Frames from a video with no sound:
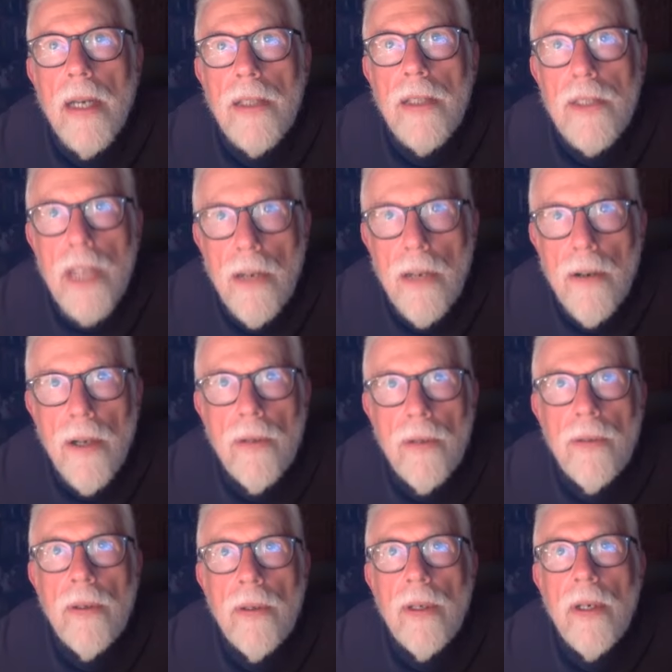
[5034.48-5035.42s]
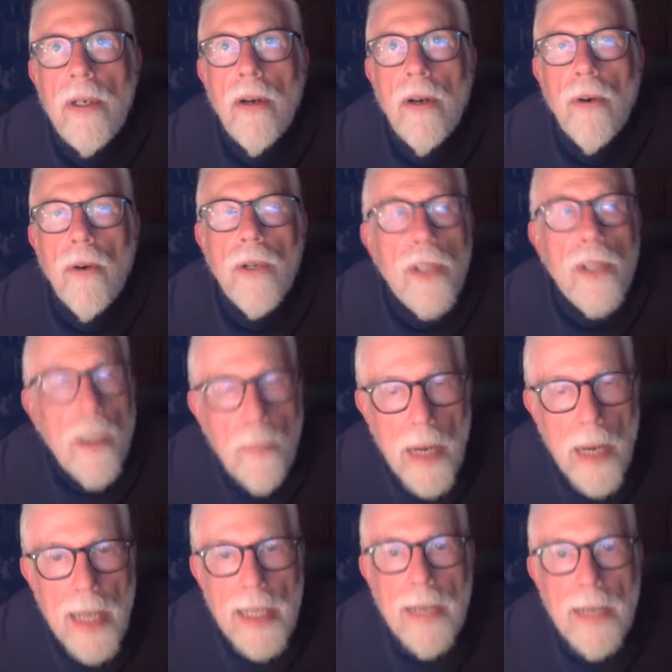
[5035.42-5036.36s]
Tarot or
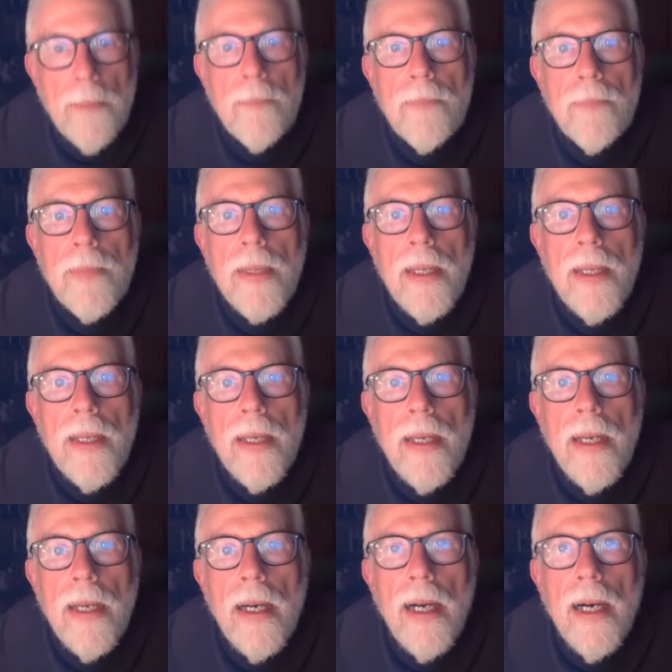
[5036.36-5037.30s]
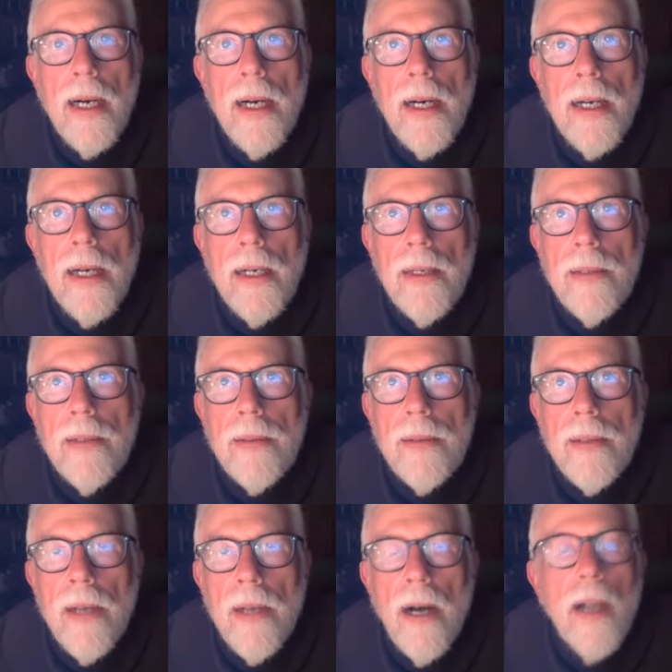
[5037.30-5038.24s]
Kabbalah,
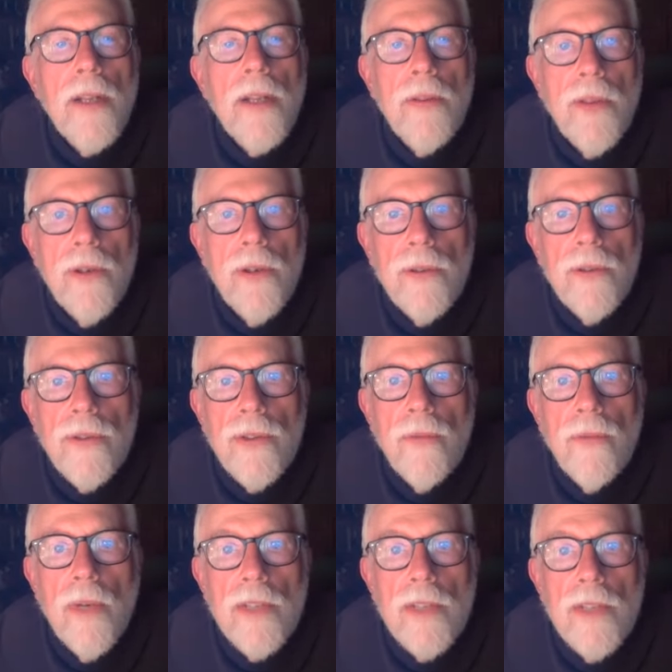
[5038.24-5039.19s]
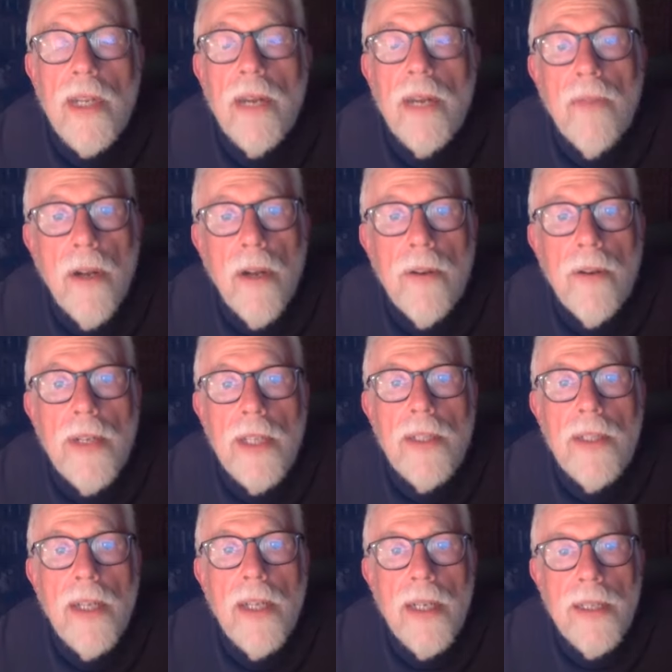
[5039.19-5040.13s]
all of those ones that I've already
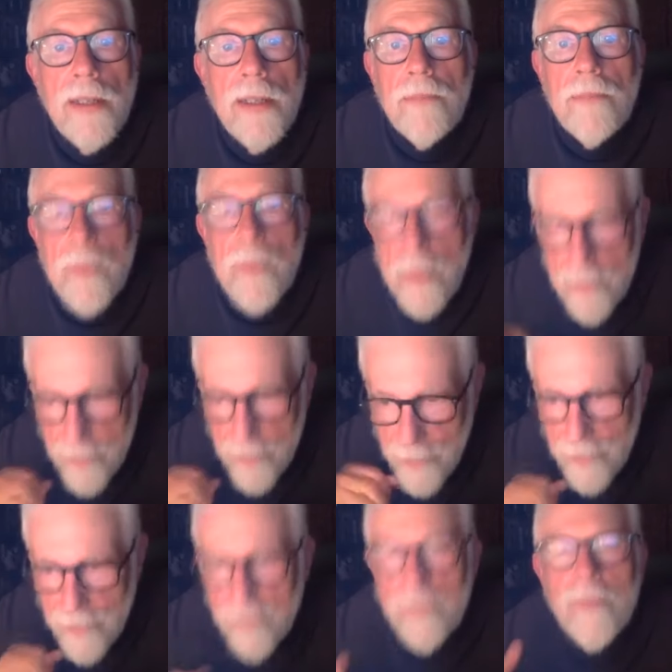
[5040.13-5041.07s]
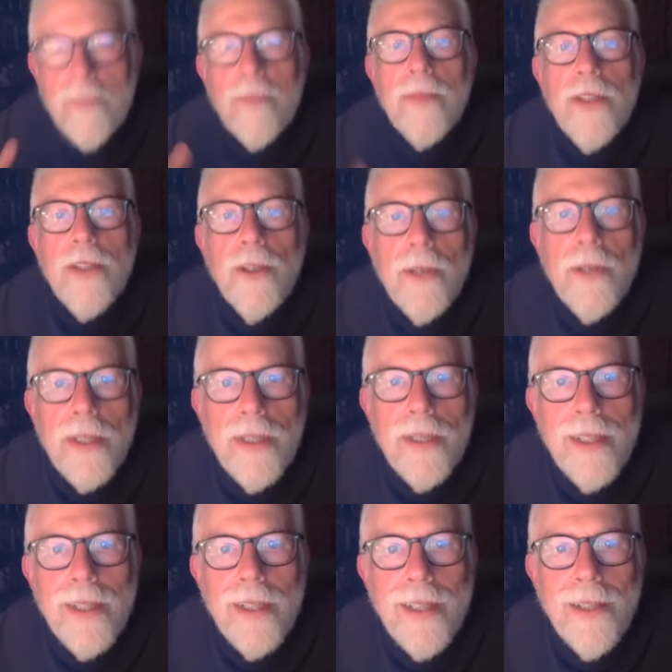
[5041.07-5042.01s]
done, you
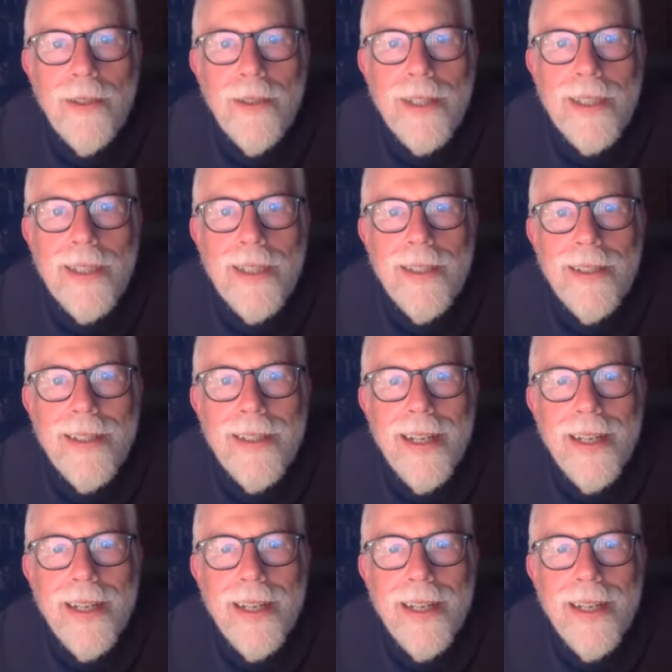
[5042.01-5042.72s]
can